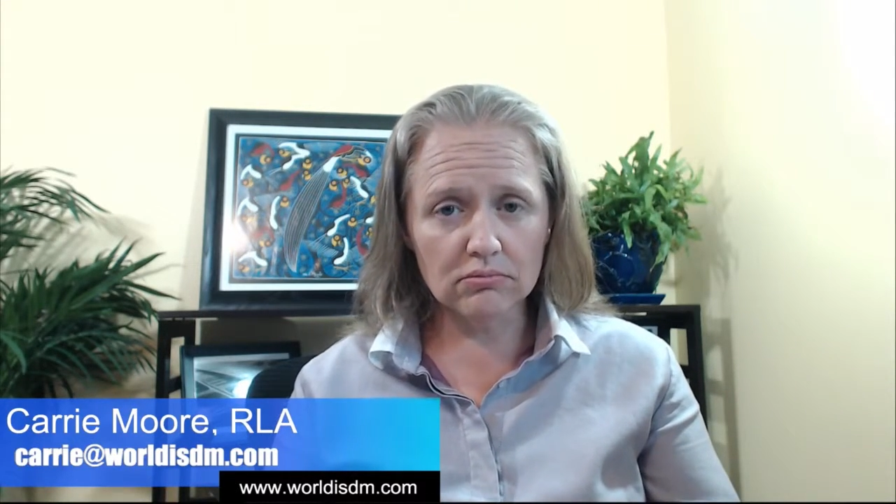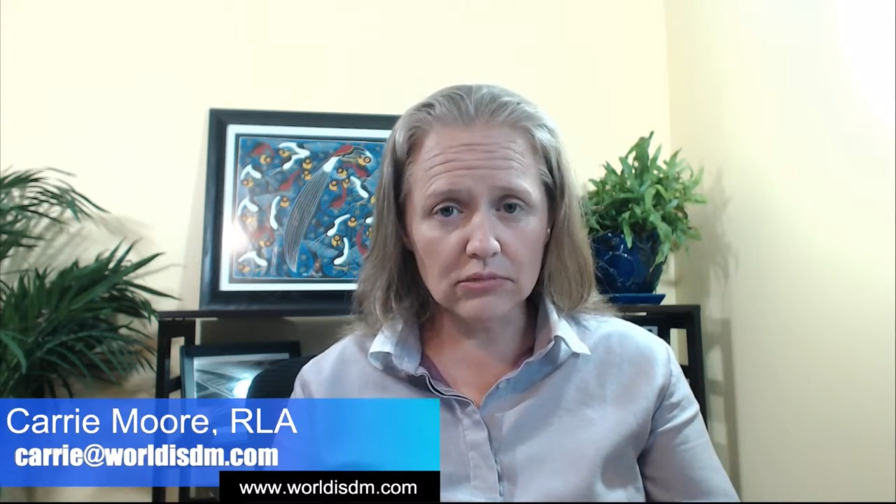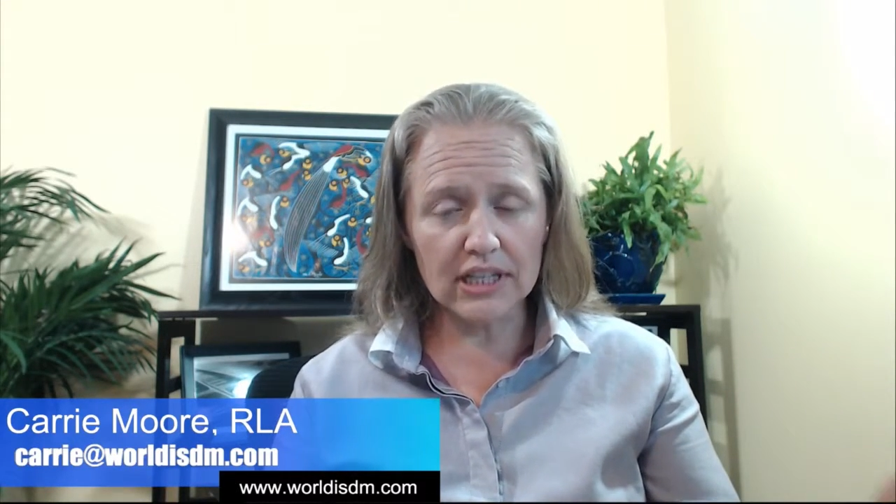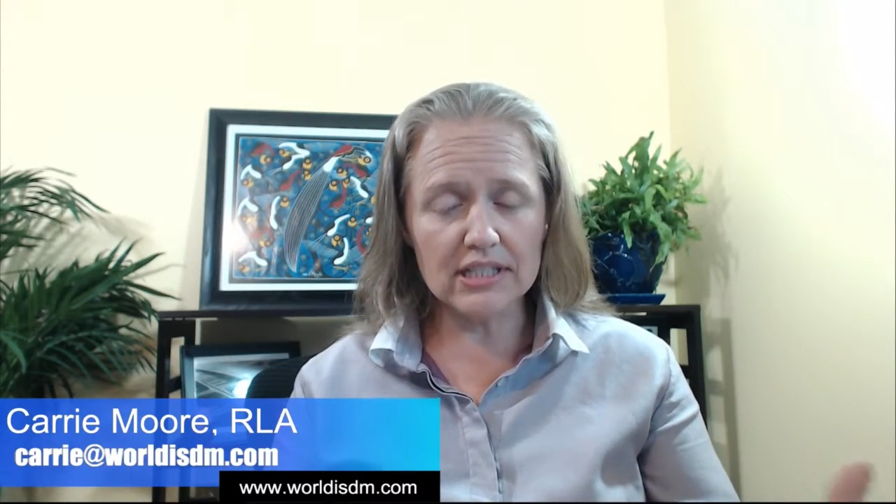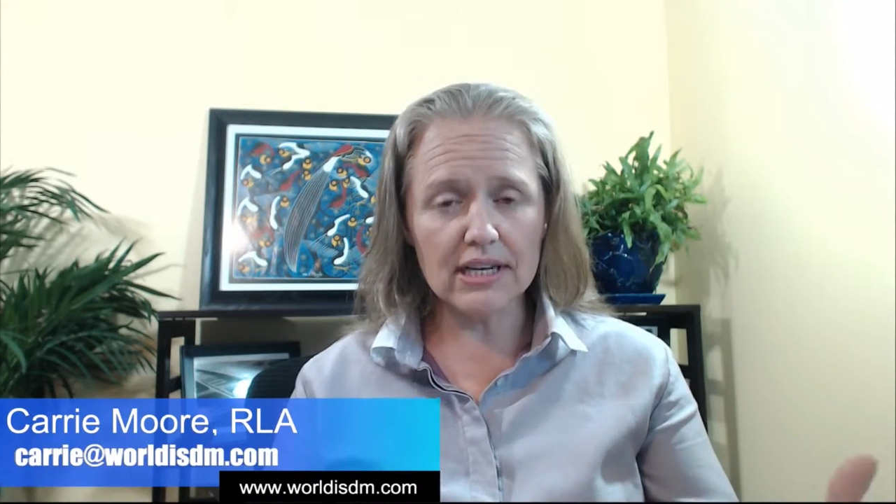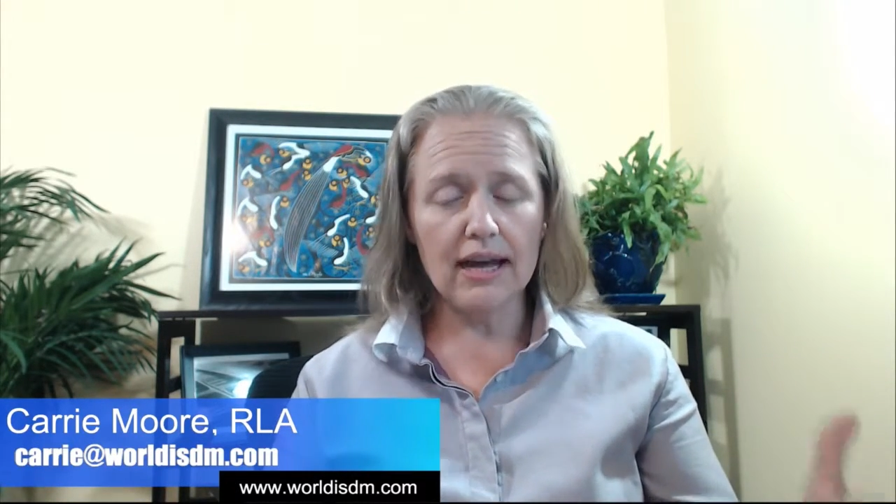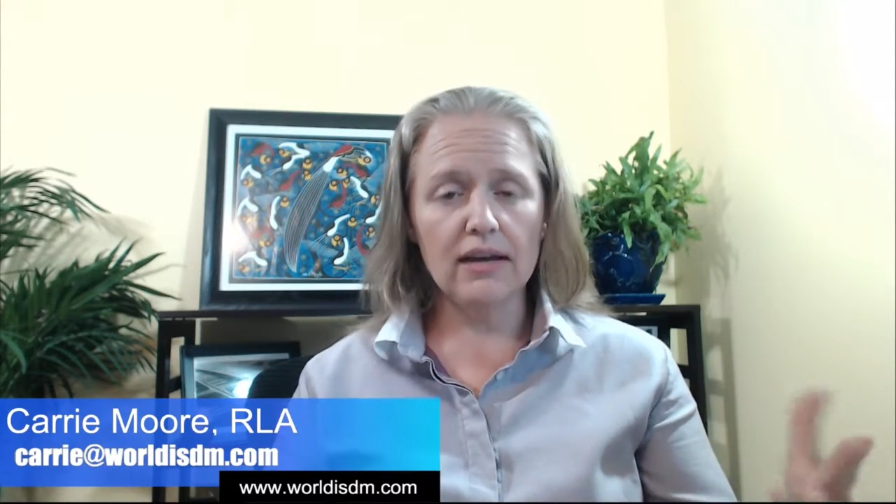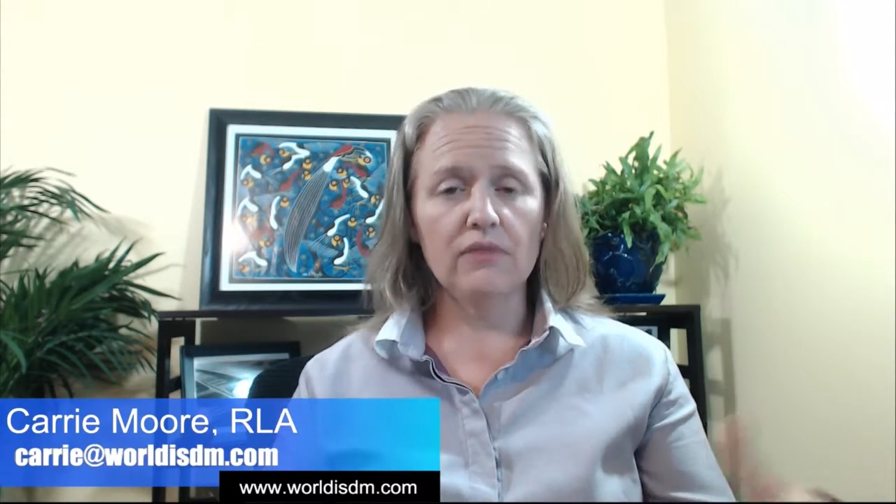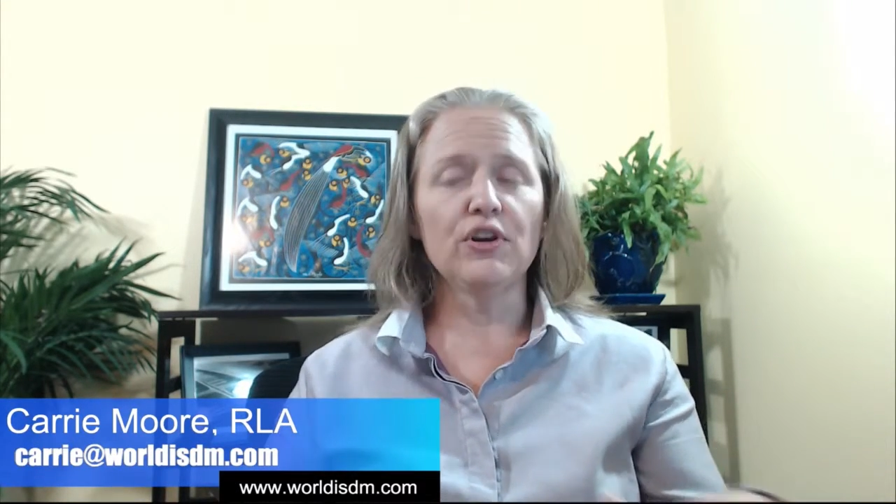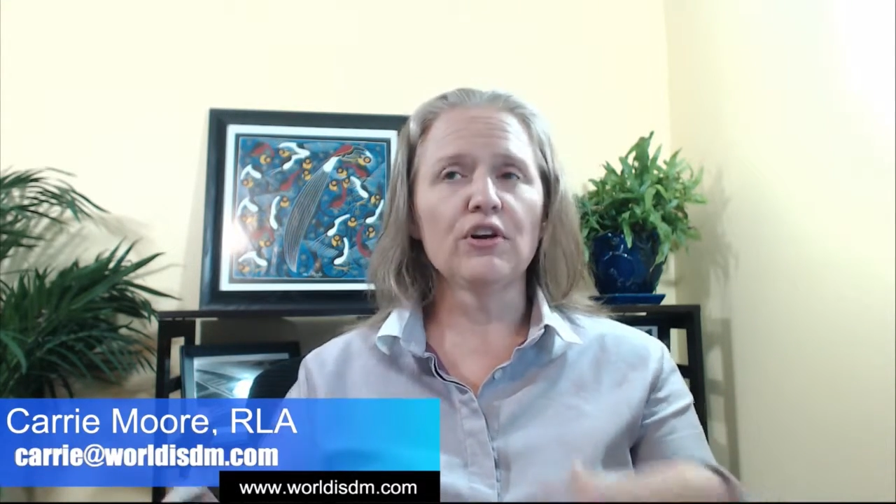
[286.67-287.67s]
Let's say
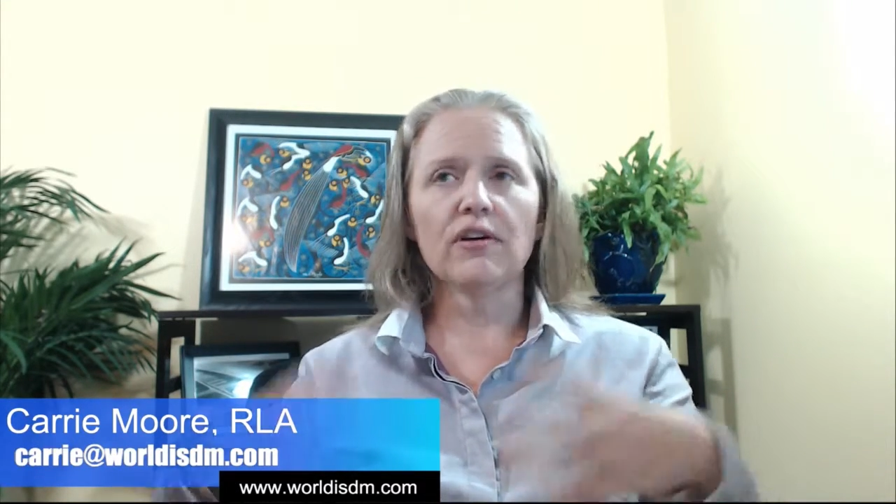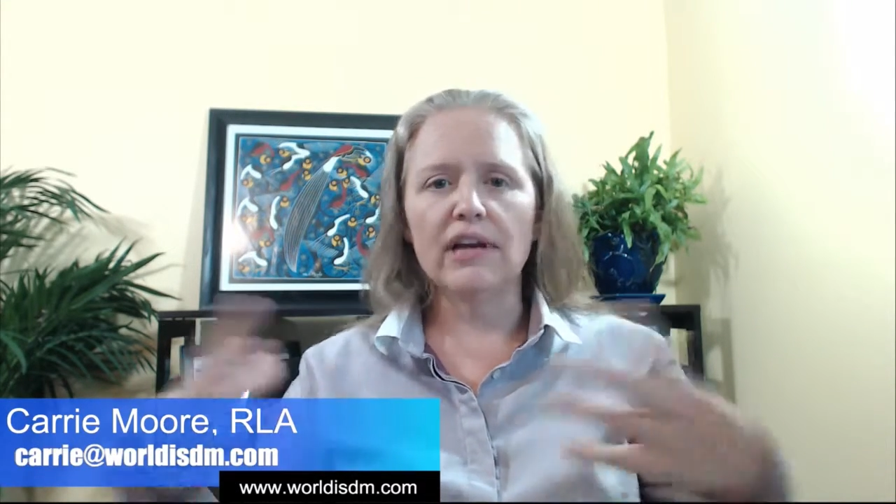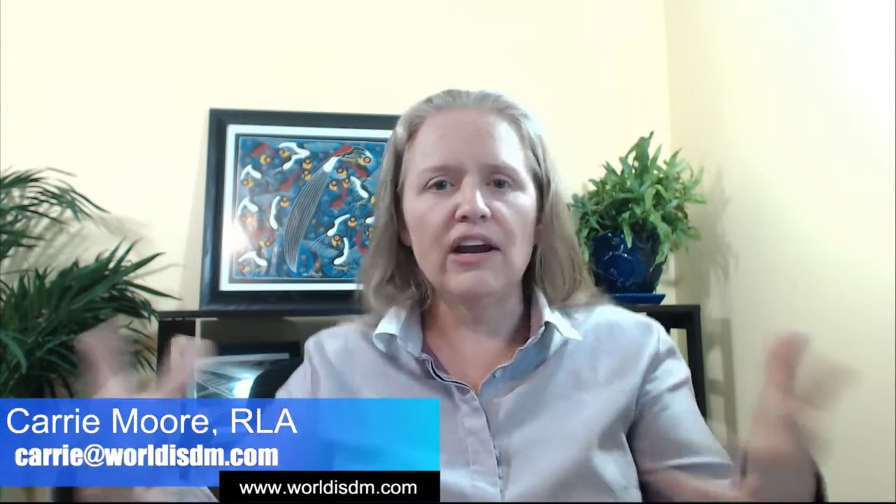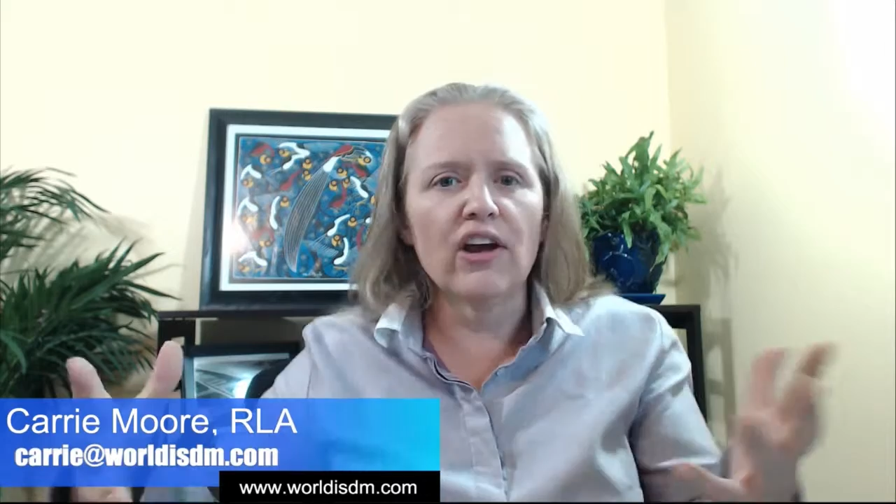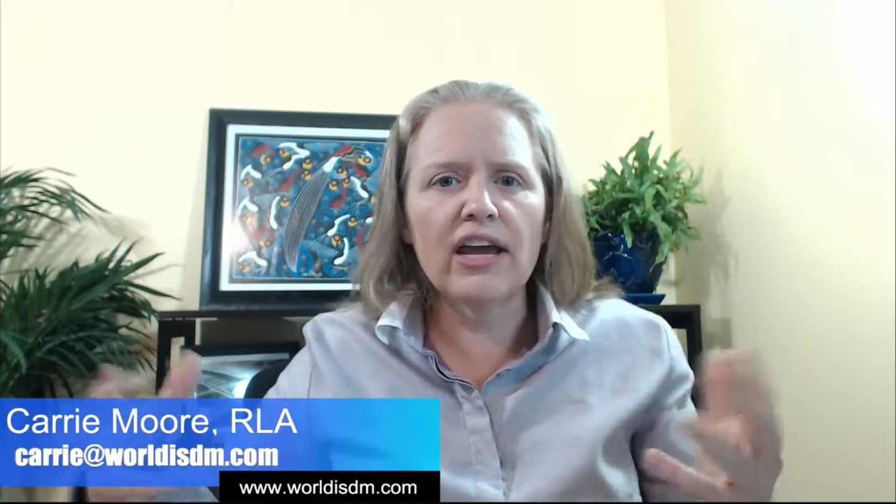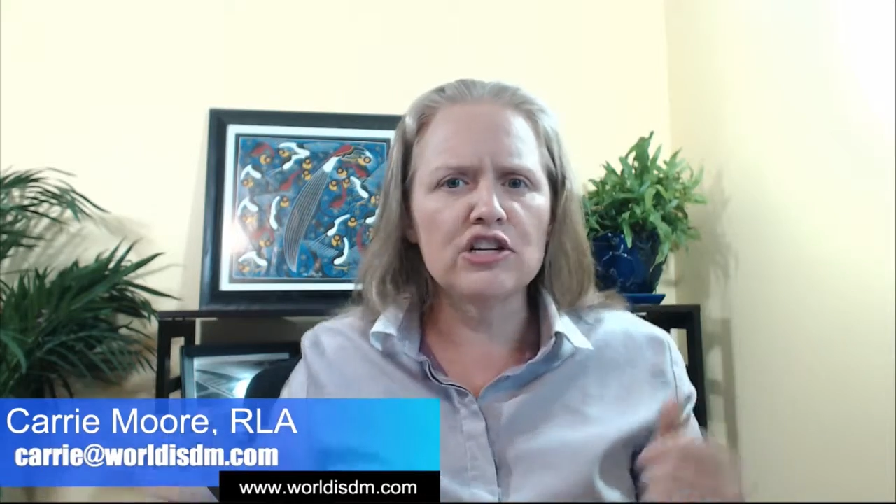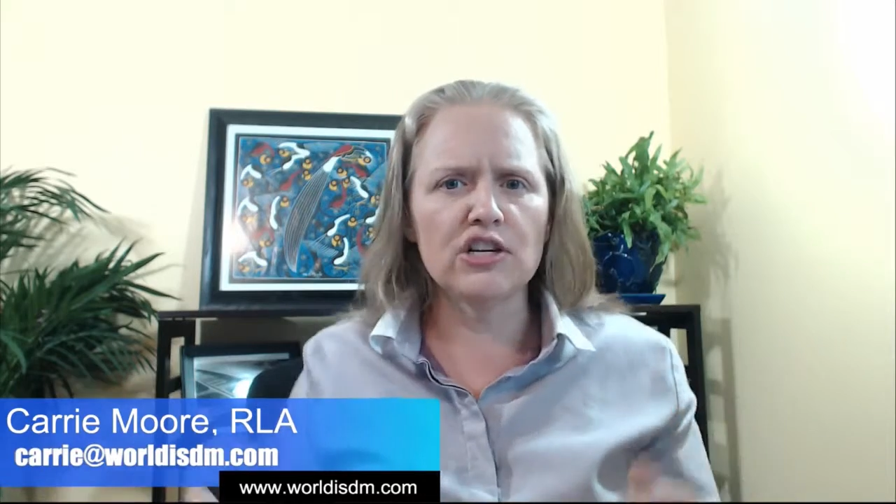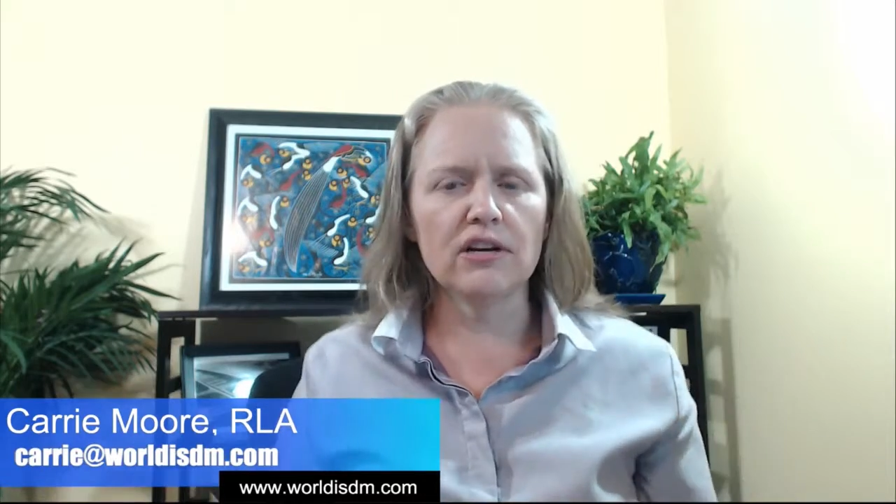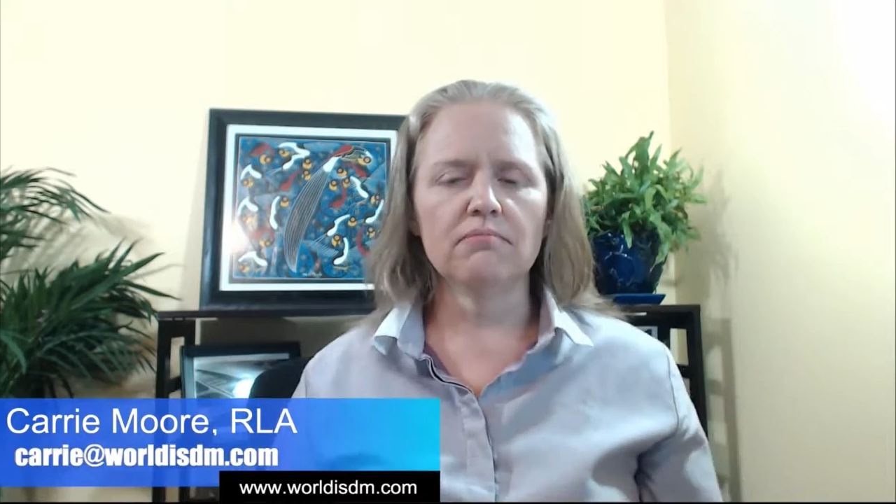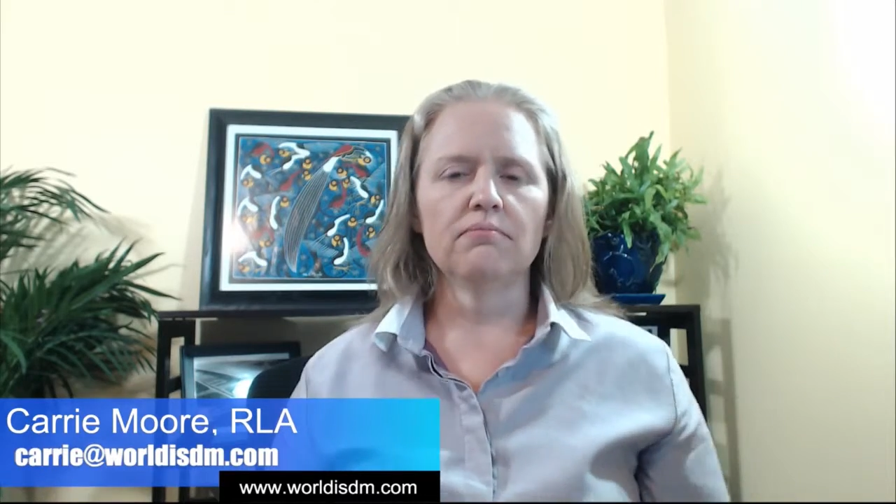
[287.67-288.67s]
if you're an
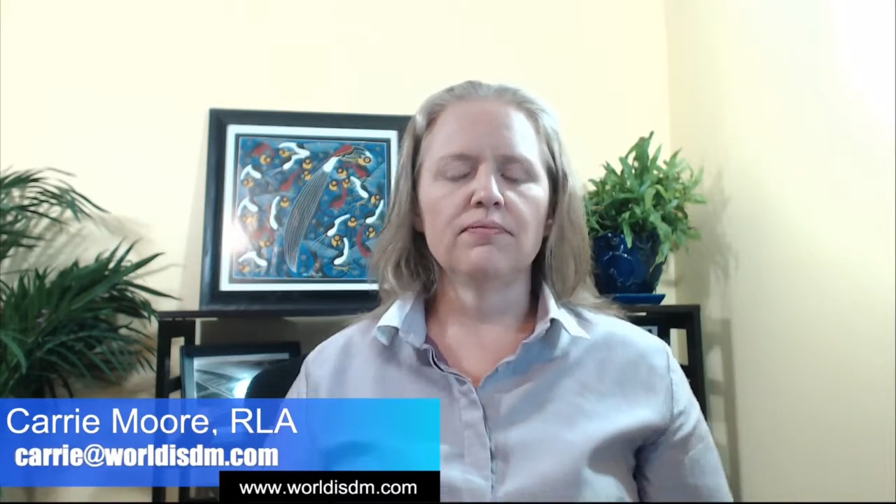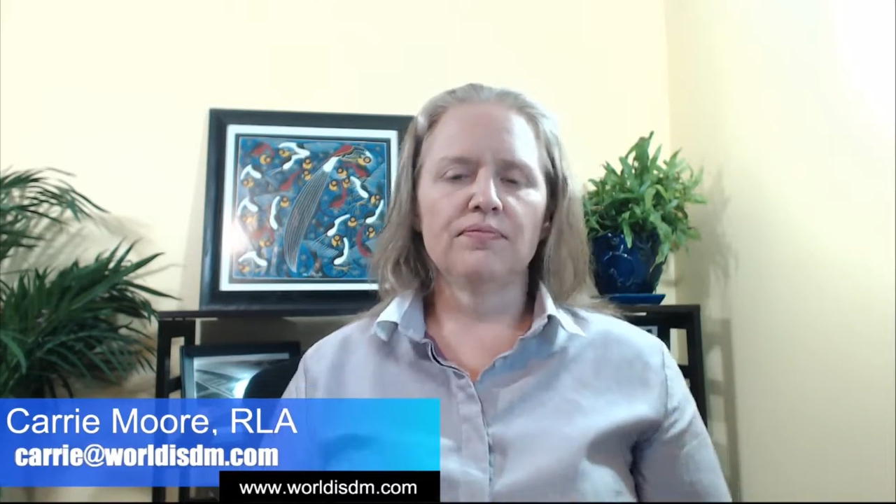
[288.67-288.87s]
irrigation